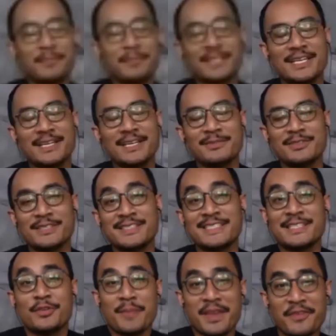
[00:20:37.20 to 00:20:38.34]
most is you
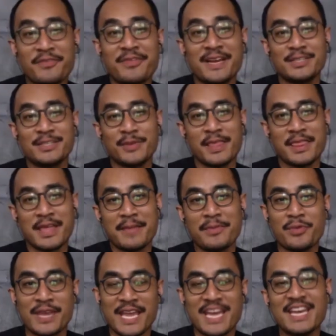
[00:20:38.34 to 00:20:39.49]
make friends with them, you
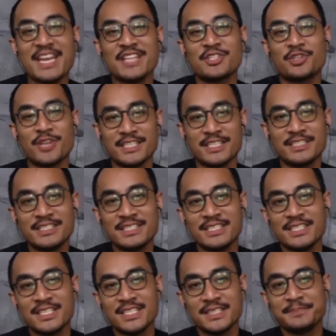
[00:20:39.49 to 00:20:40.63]
gain their trust,
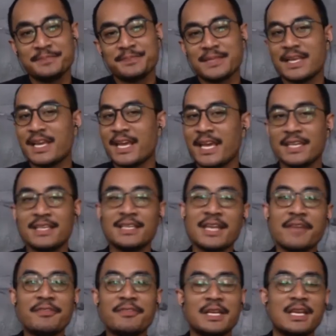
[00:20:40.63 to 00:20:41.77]
and
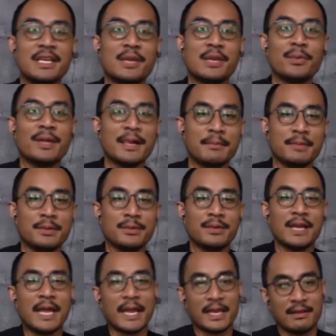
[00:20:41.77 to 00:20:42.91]
definitely they will help you.
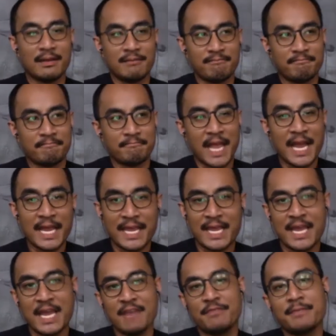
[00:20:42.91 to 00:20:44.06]
Like, I
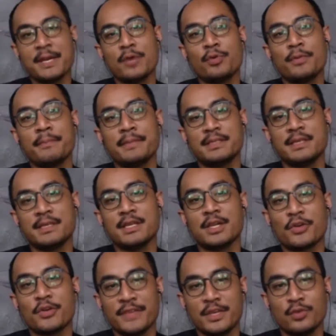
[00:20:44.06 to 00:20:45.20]
have my own personal
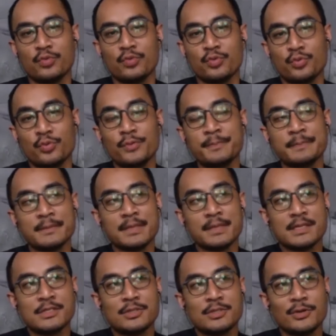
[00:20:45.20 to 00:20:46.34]
coffee guru,
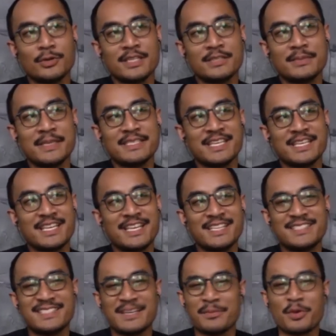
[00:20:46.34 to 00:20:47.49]
so he's basically
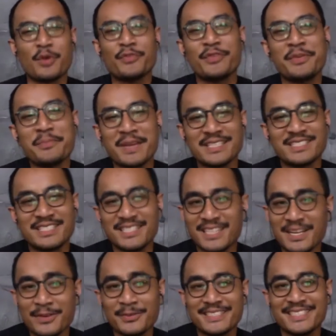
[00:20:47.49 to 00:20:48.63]
some coffee master, I
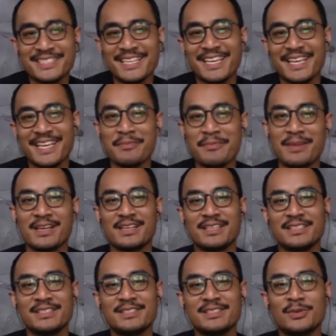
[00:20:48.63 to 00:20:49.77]
would say, in Malacca.
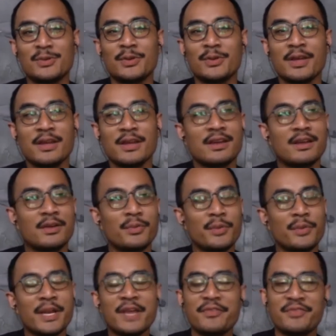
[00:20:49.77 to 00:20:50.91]
So when
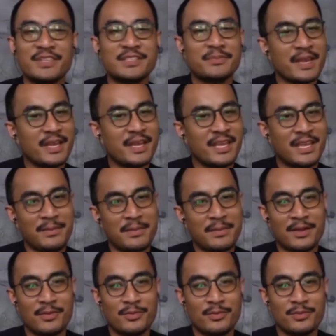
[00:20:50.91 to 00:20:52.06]
I first met him, I
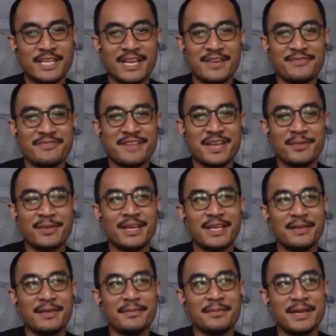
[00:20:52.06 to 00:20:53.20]
almost had a fight with
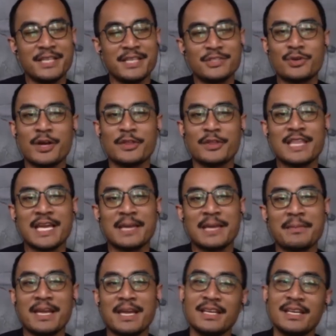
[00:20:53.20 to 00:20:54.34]
him, but then throughout time, I
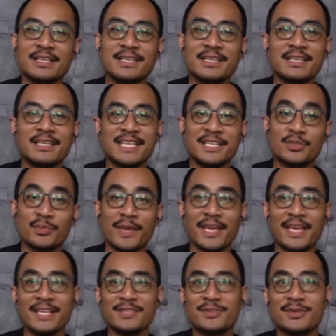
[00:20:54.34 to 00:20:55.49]
learned his way.
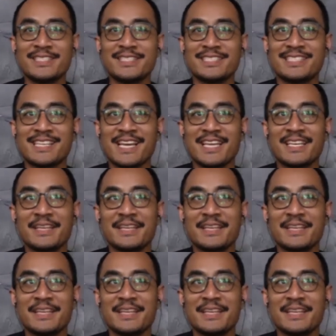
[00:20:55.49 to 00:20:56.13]
So I just like,